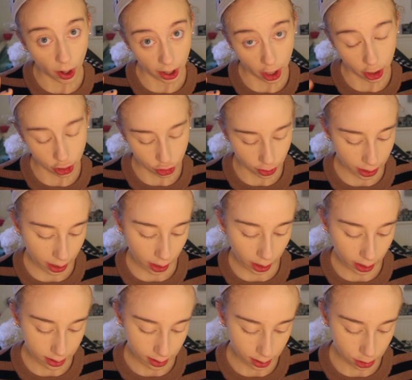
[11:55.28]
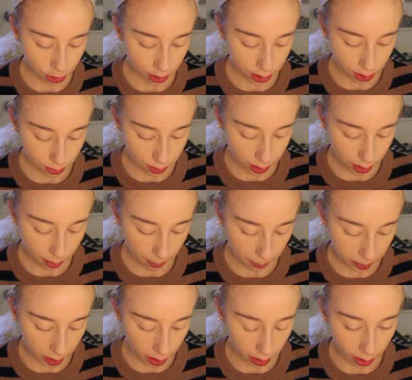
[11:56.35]
100 because it's translucent,
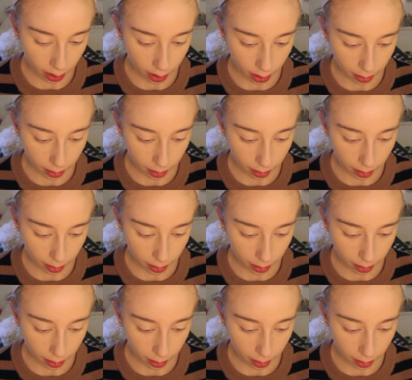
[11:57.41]
but